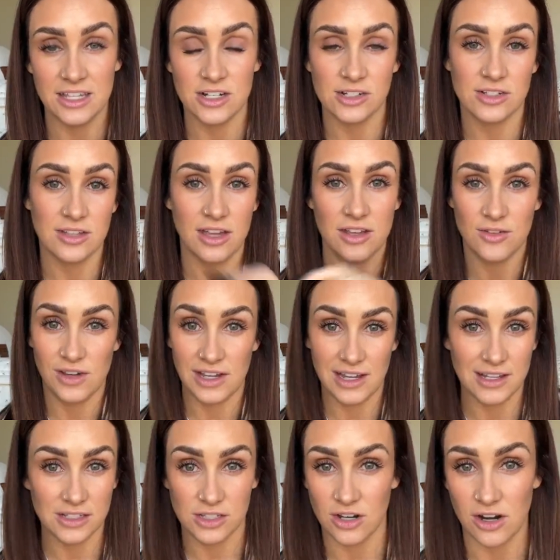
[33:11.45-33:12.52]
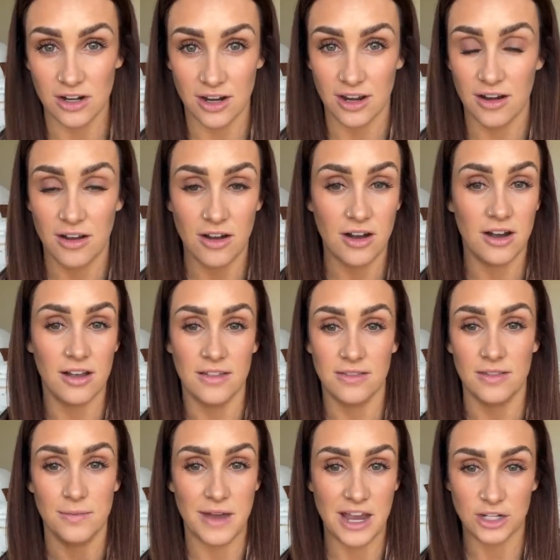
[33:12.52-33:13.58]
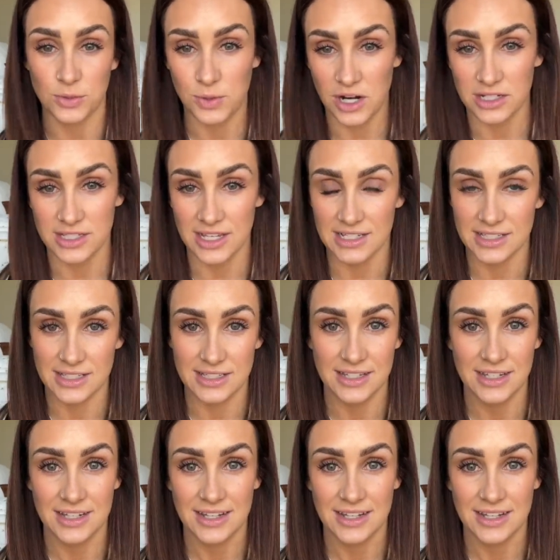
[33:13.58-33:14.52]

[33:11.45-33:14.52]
there so that you can get started on the match process.